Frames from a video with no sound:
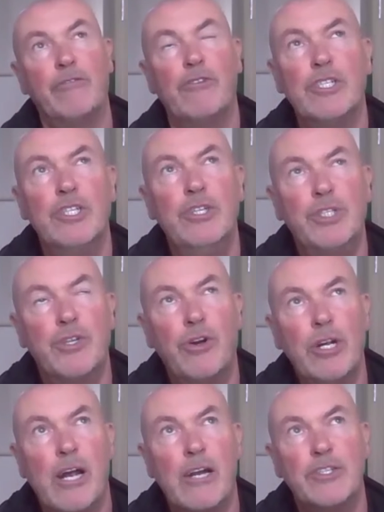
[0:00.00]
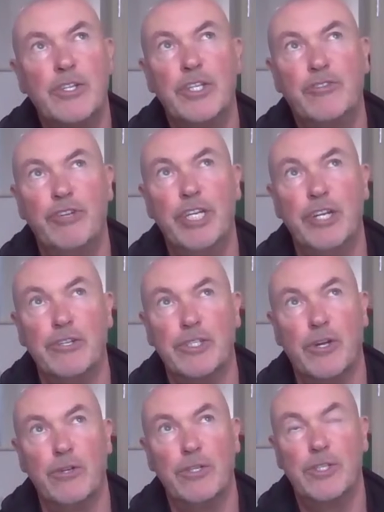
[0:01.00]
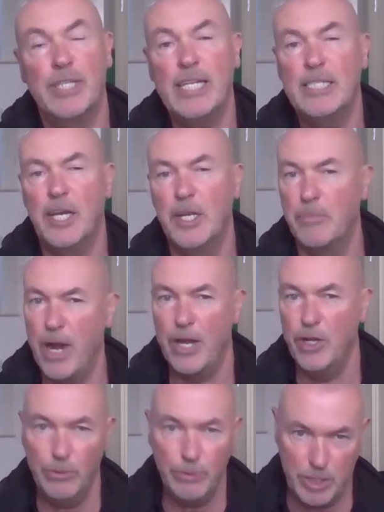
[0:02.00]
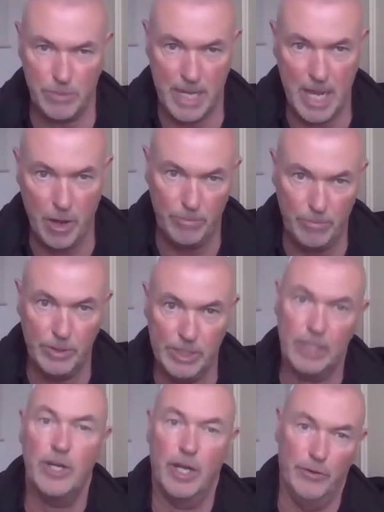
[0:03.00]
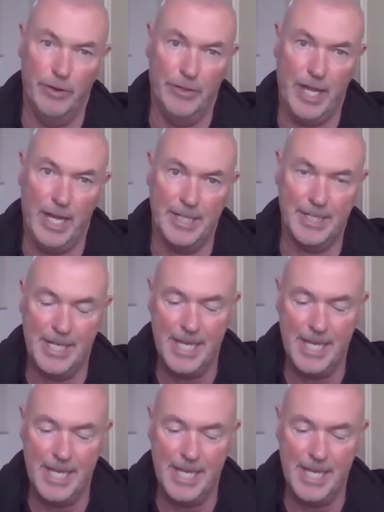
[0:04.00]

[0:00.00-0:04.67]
Of course, the new Torque garden is only 3 years old, so that's kind of brand new to me, how I'm using color in that.